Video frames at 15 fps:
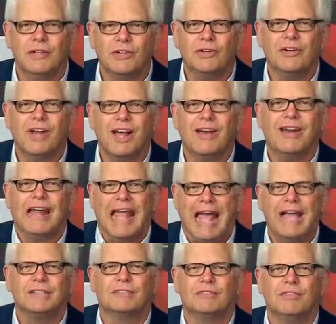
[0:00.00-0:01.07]
learn how to
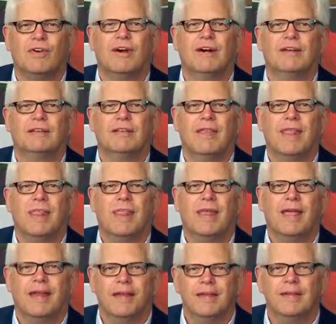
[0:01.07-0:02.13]
ask for
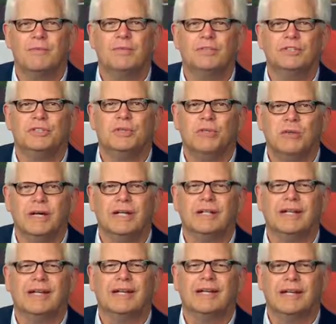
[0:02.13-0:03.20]
and get what you
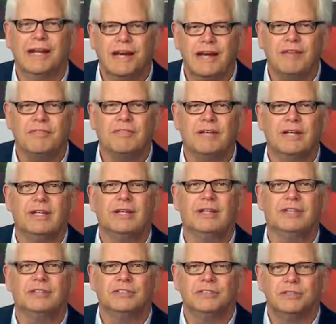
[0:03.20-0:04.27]
want in a confident,
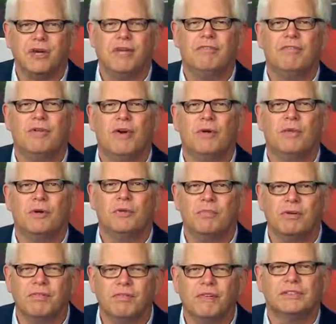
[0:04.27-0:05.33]
straightforward,
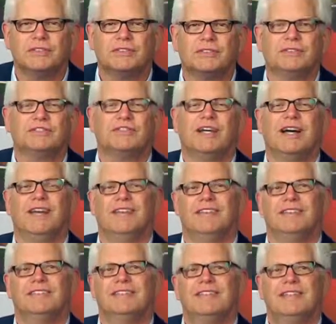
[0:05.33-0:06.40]
professional style.
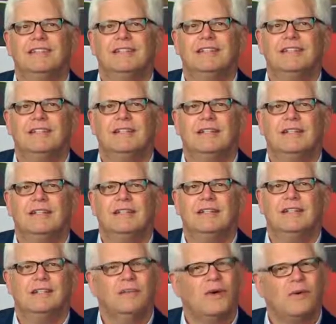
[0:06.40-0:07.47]

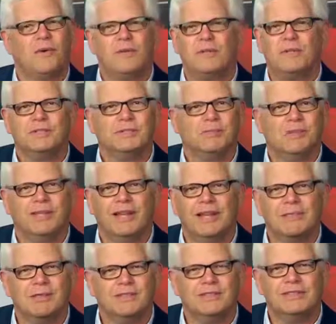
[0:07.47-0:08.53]
No one wants to be
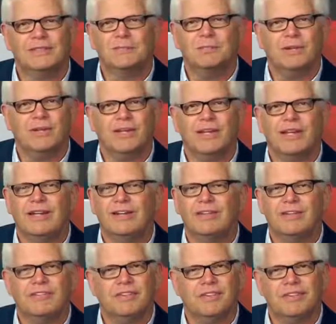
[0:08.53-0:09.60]
labeled as a bully
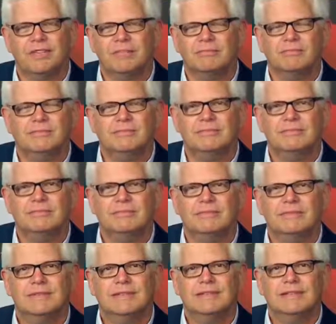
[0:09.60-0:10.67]
or a victim.
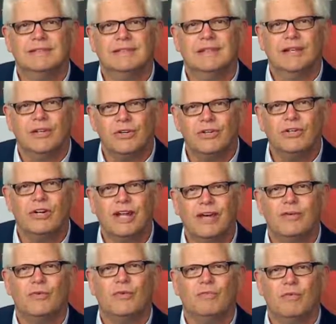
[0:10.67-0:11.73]
Learn
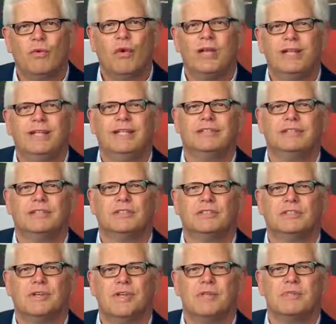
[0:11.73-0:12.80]
how to avoid these
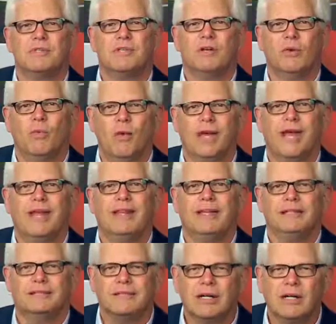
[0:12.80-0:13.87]
extremes in a way
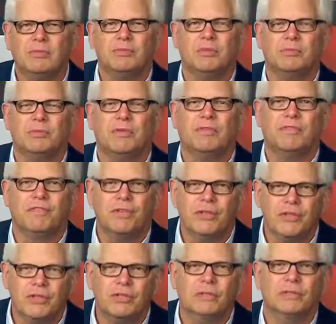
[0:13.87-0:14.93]
that's comfortable for
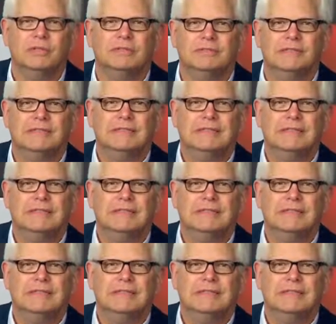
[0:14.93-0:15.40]
you.